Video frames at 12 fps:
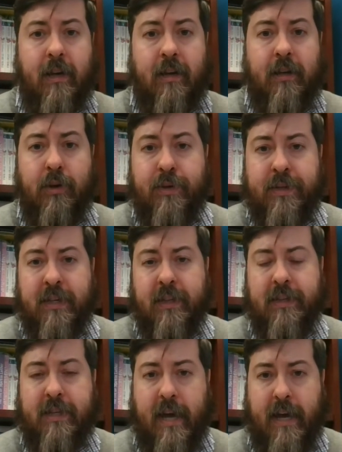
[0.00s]
using the
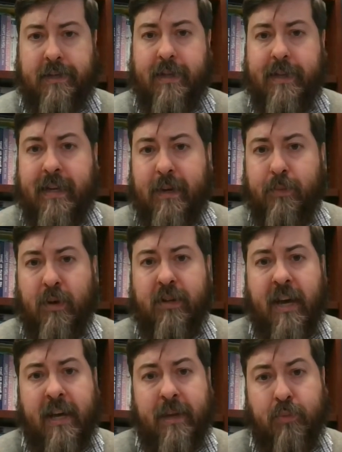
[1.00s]
text that he
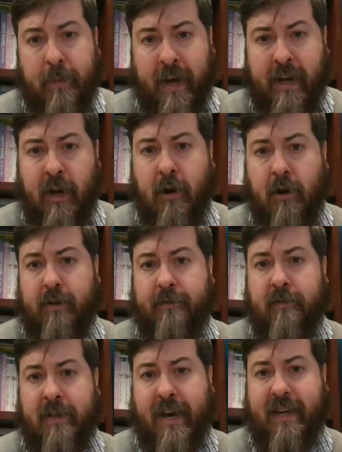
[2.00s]
had prepared
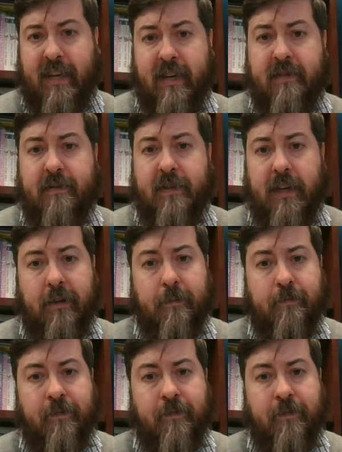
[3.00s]
for that evening,